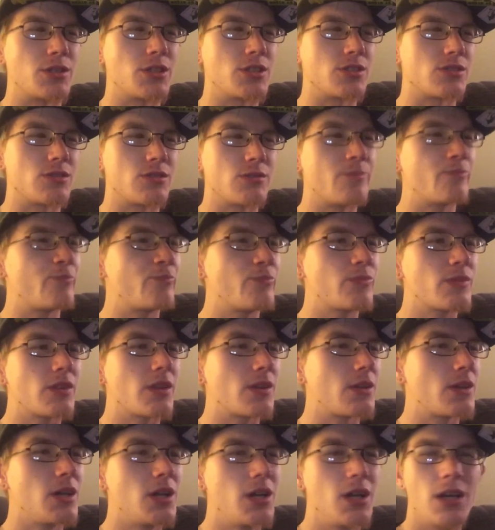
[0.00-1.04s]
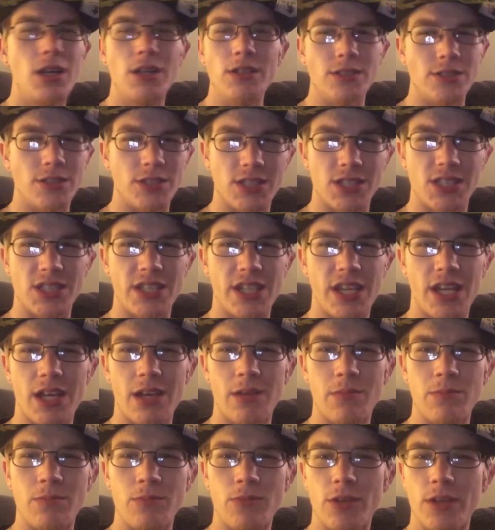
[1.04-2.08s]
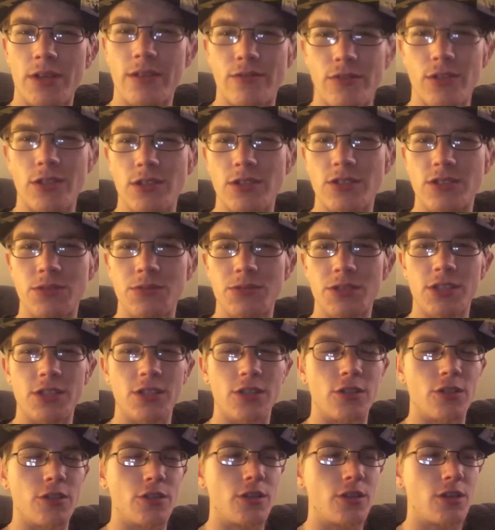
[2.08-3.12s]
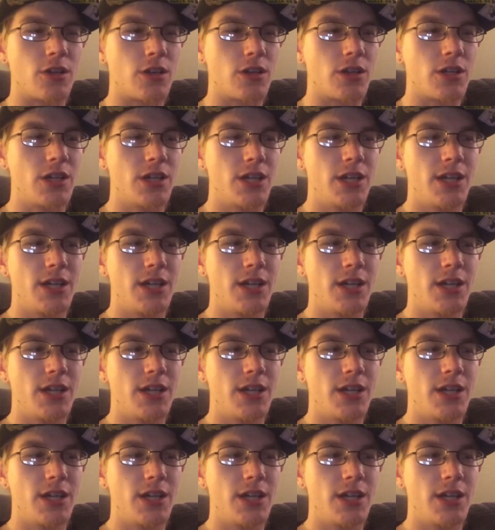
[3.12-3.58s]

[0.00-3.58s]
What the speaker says: doesn't snap, whatever. It seems like a good knot.